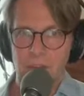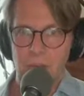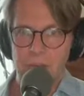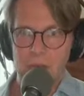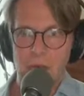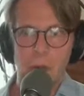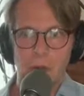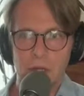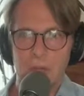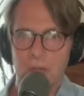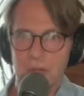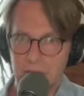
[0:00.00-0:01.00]
to be
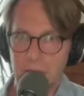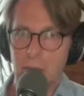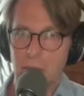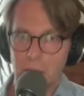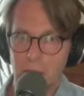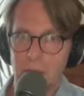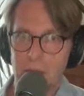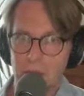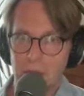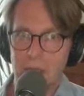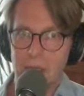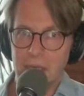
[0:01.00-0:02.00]
holier than thou
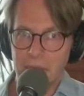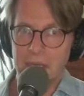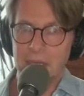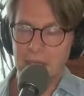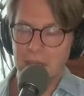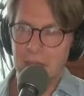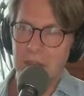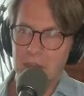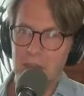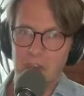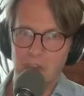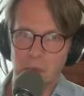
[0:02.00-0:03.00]
in
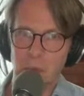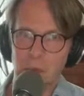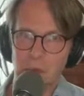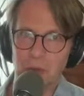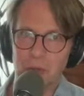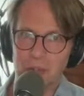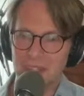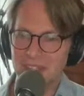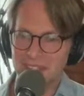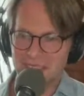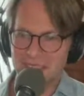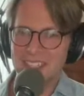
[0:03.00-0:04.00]
this world.
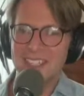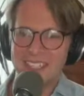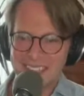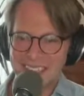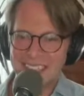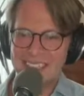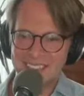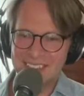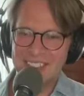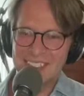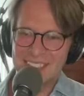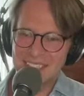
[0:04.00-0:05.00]
That's
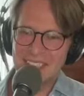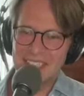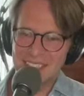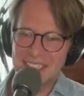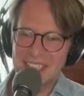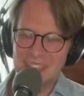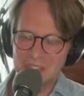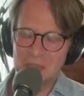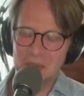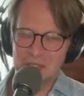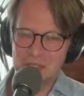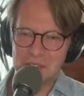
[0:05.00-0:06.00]
the
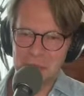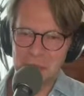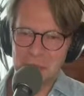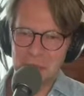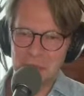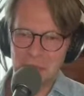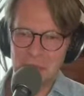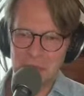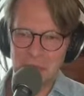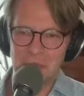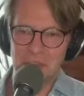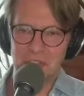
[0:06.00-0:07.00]
great thing about
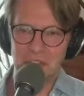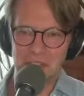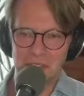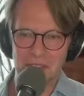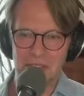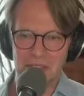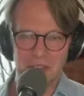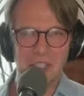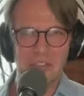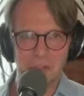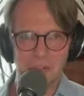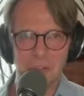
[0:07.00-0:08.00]
reincarnation, is the
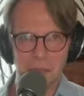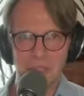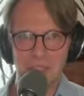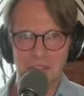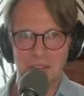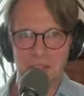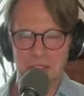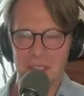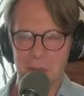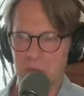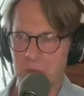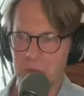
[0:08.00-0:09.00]
sense of humility that
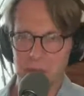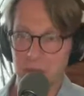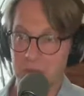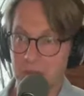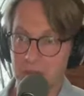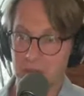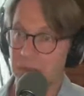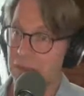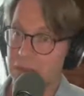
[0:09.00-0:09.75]
comes with it, because